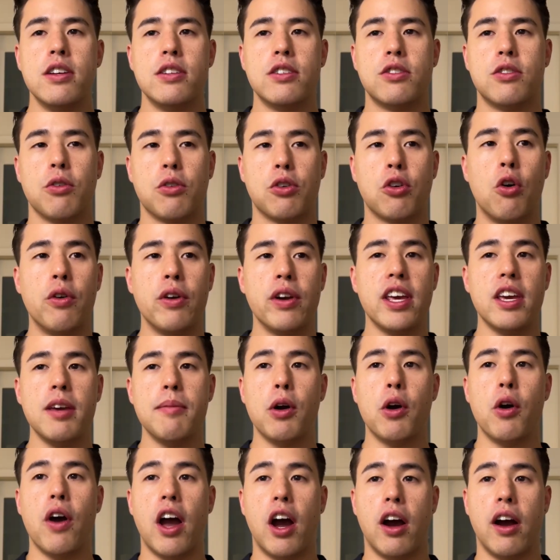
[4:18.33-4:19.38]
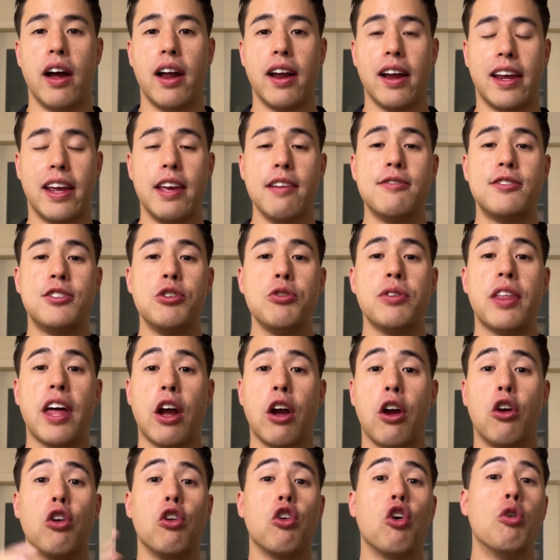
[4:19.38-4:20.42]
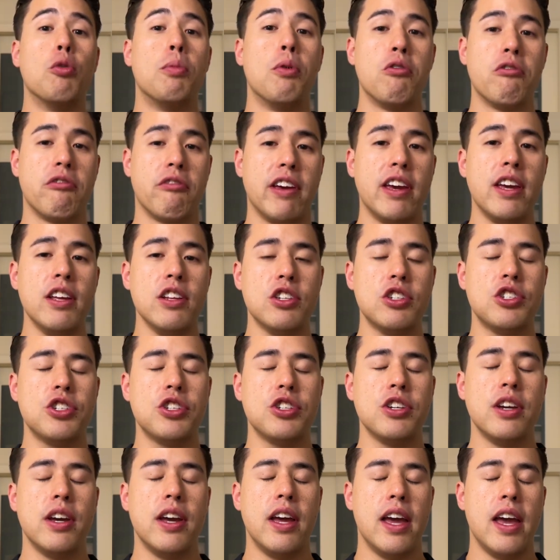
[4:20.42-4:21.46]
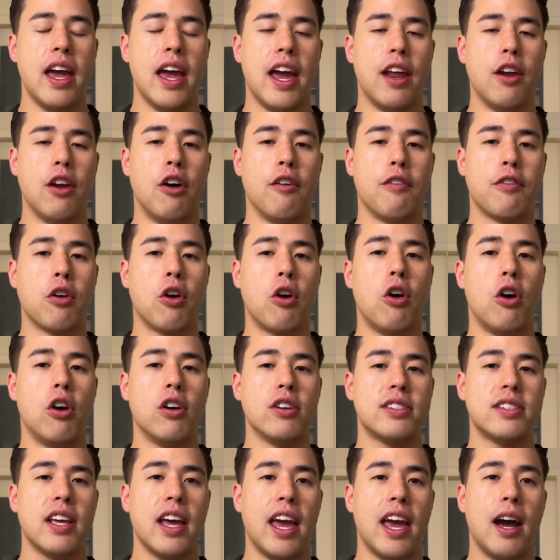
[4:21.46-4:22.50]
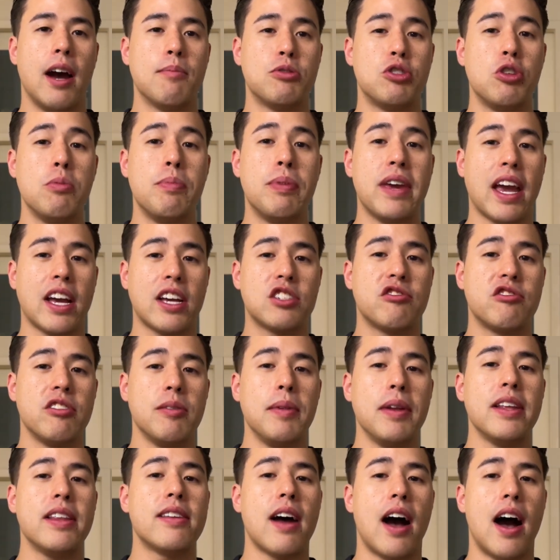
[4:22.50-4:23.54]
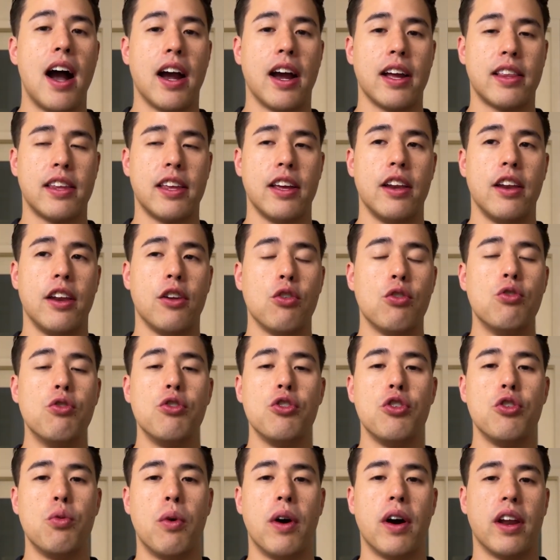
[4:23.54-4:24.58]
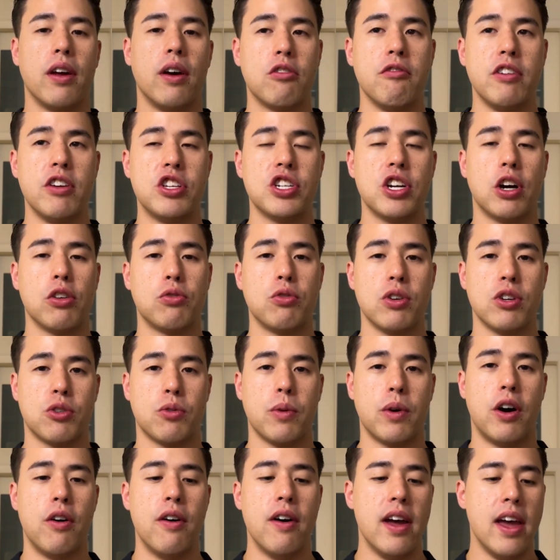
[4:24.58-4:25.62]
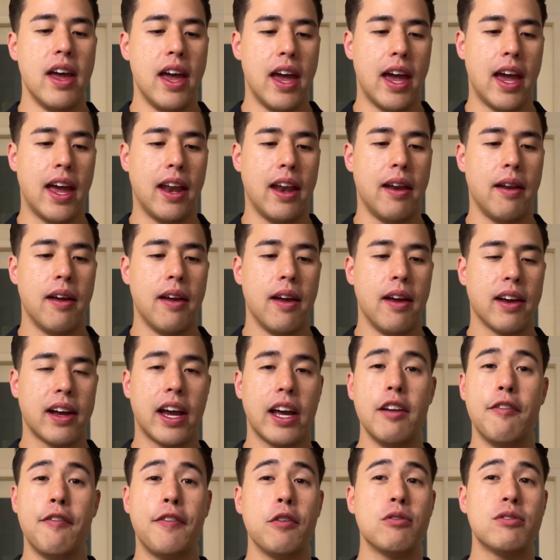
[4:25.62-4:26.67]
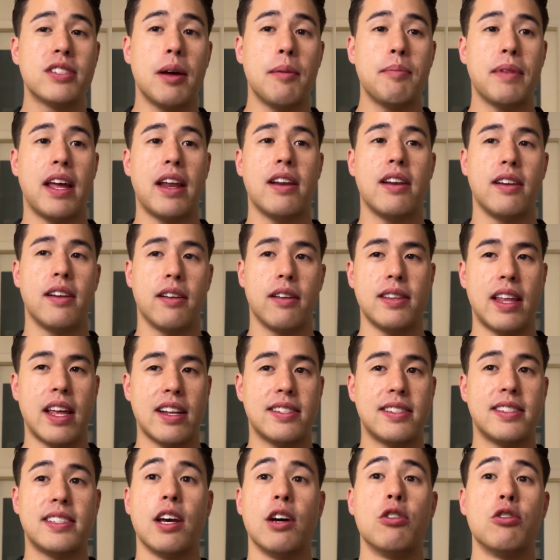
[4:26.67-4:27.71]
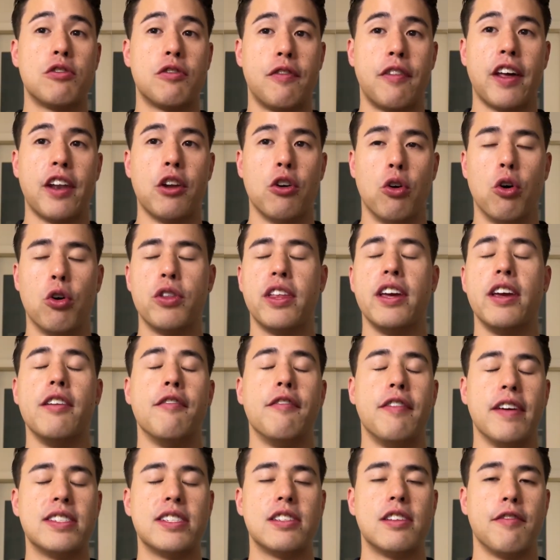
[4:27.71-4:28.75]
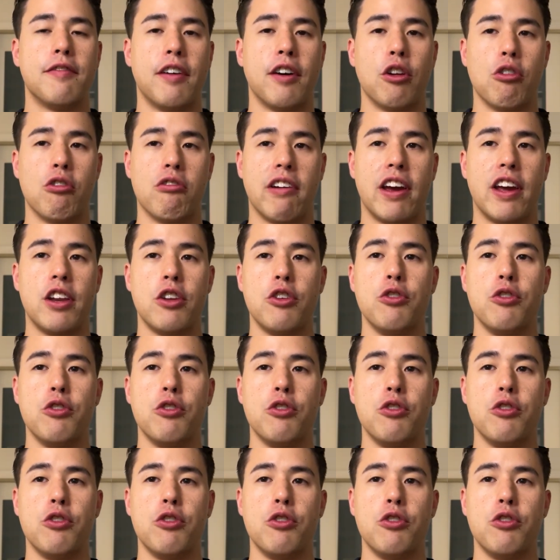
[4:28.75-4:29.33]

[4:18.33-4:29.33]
So cold email gives you that global reach, and of course helps you be extremely targeted in who you want to reach out to as well, and kind of fills up that sales funnel or the investor funnel, right?